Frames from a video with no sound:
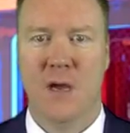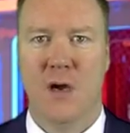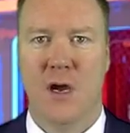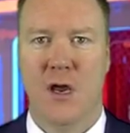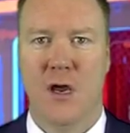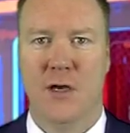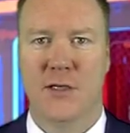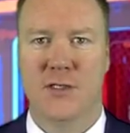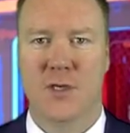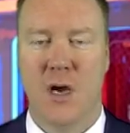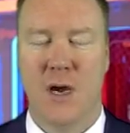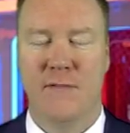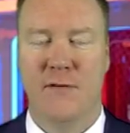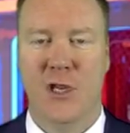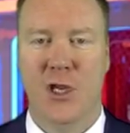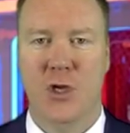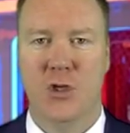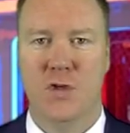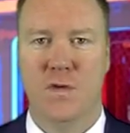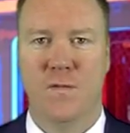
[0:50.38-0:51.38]
I also have a
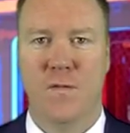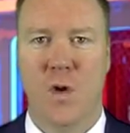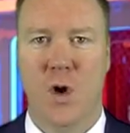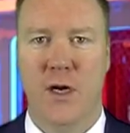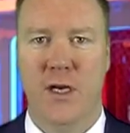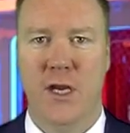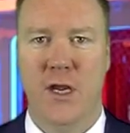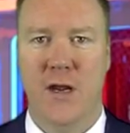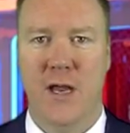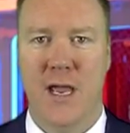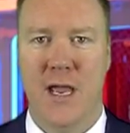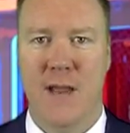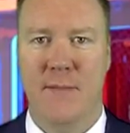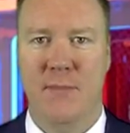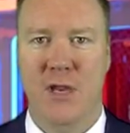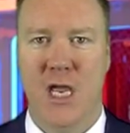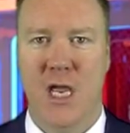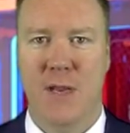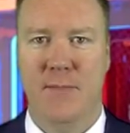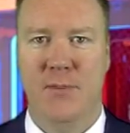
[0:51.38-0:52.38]
huge four unit
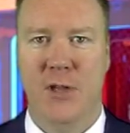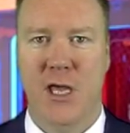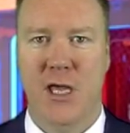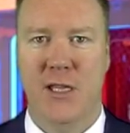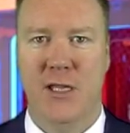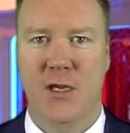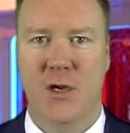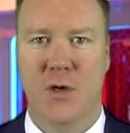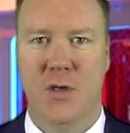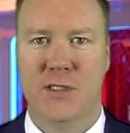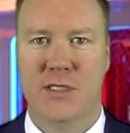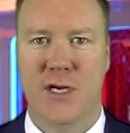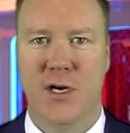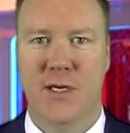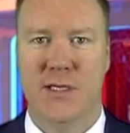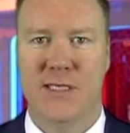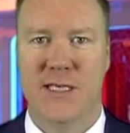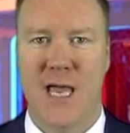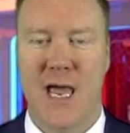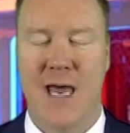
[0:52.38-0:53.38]
NBA play that goes
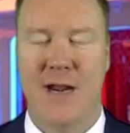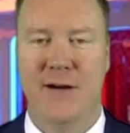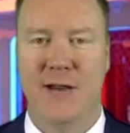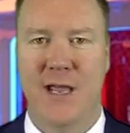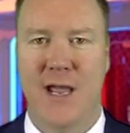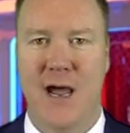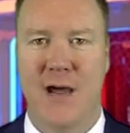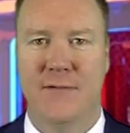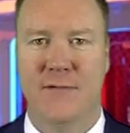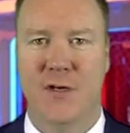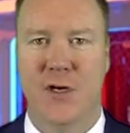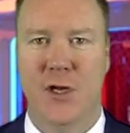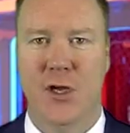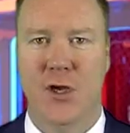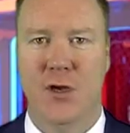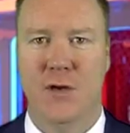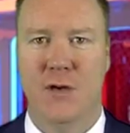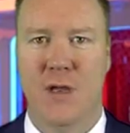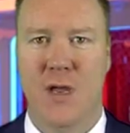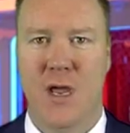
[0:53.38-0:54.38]
here Saturday
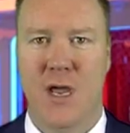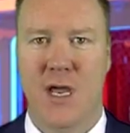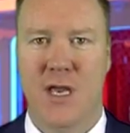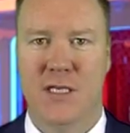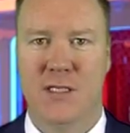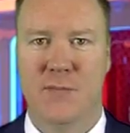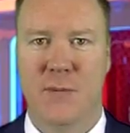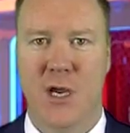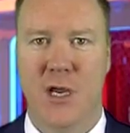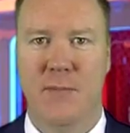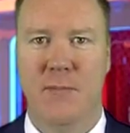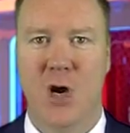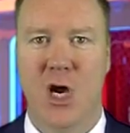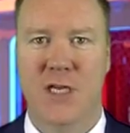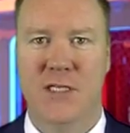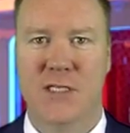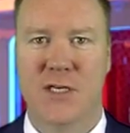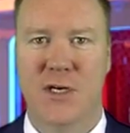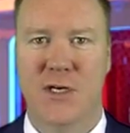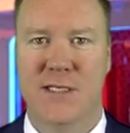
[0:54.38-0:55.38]
afternoon Is my
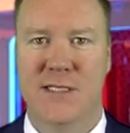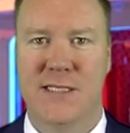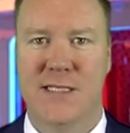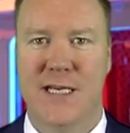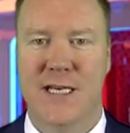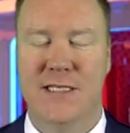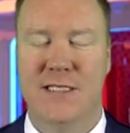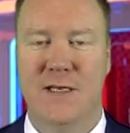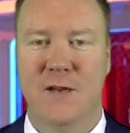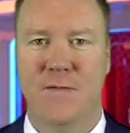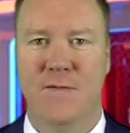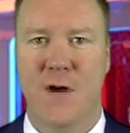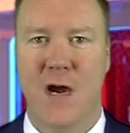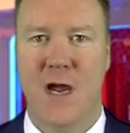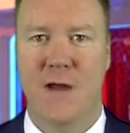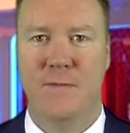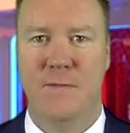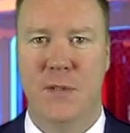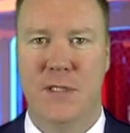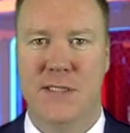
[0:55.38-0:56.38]
monster 65%
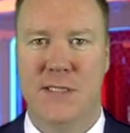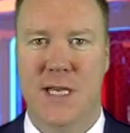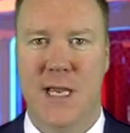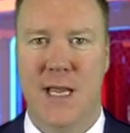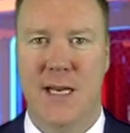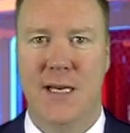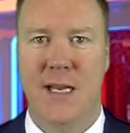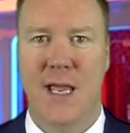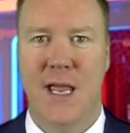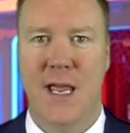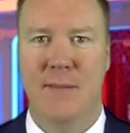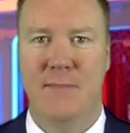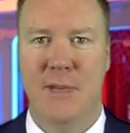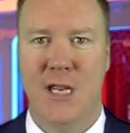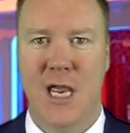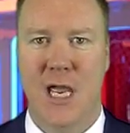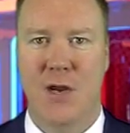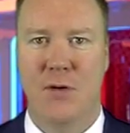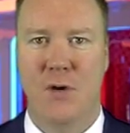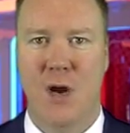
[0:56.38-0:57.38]

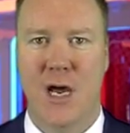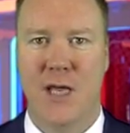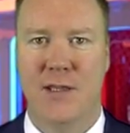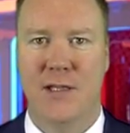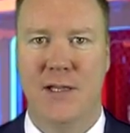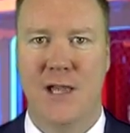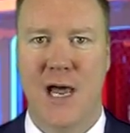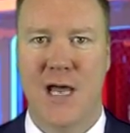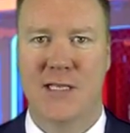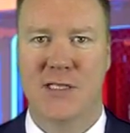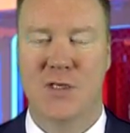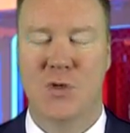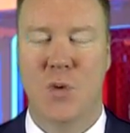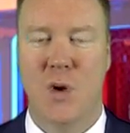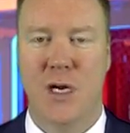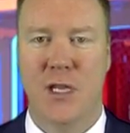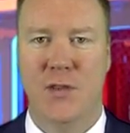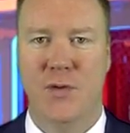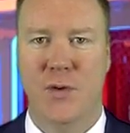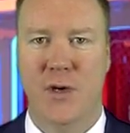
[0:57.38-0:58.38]
NBA run the last
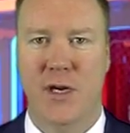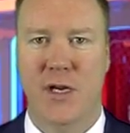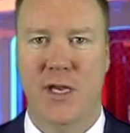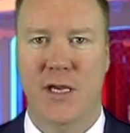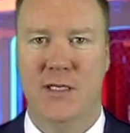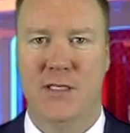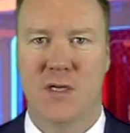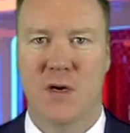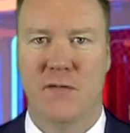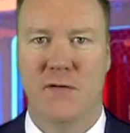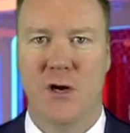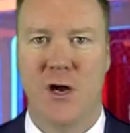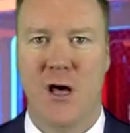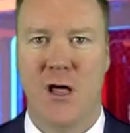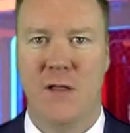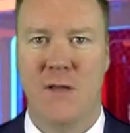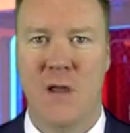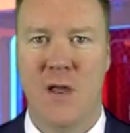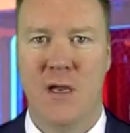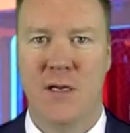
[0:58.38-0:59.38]
23 days
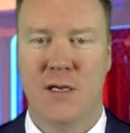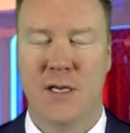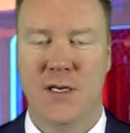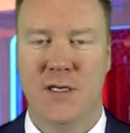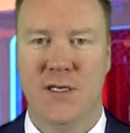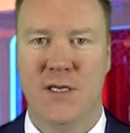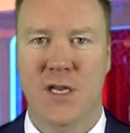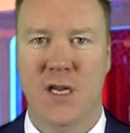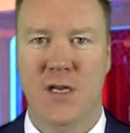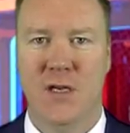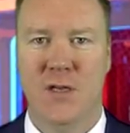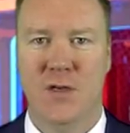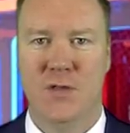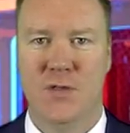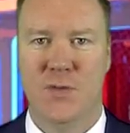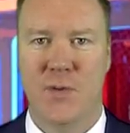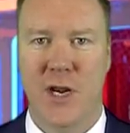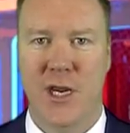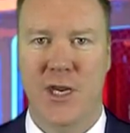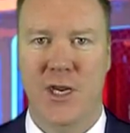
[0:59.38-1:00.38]
overall
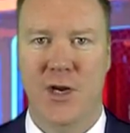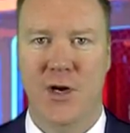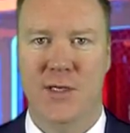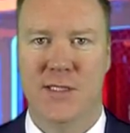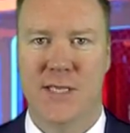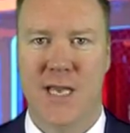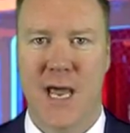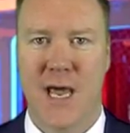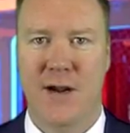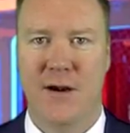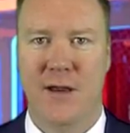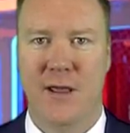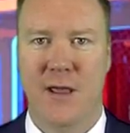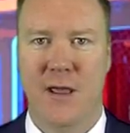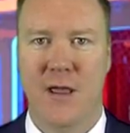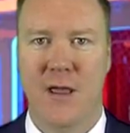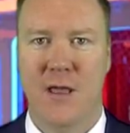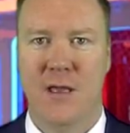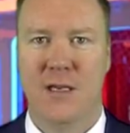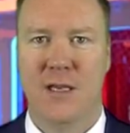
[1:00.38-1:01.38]
continues right here Saturday.